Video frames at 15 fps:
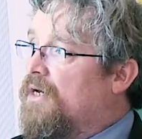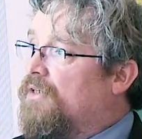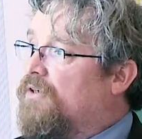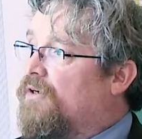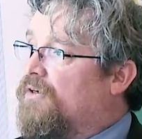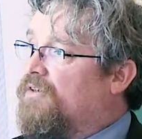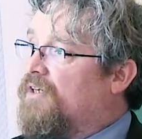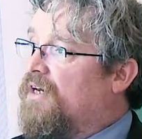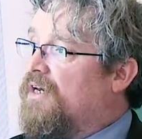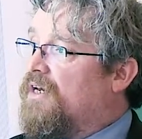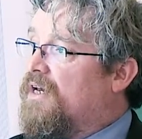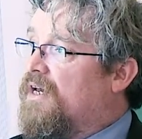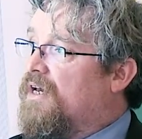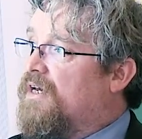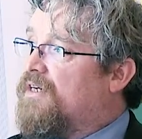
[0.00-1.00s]
The other
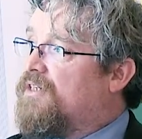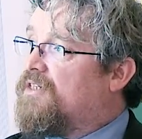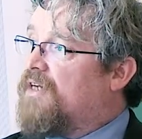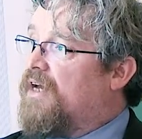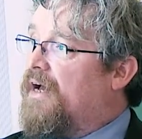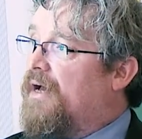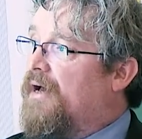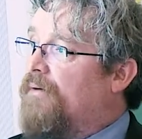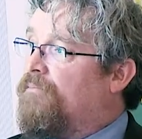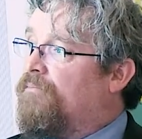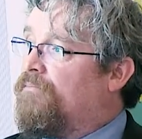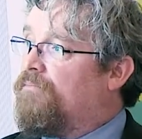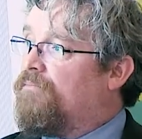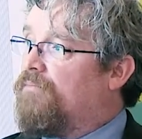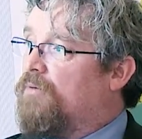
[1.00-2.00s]
thing is,
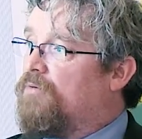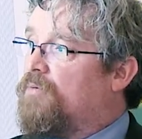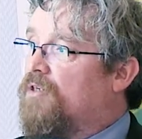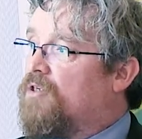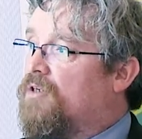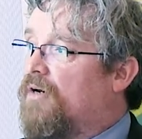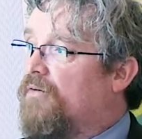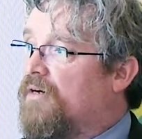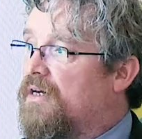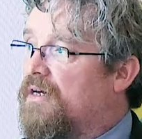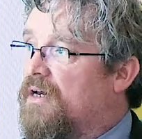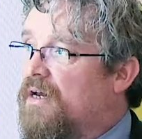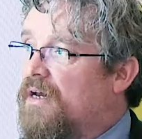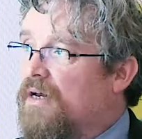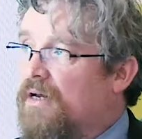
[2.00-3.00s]
it was mentioned already,
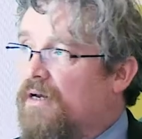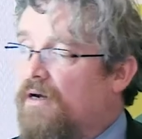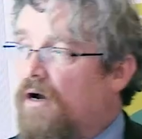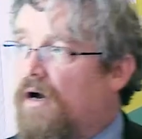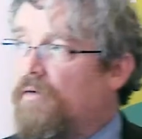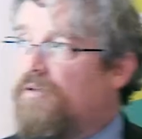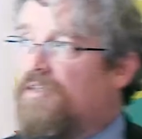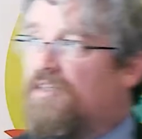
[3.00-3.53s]
I would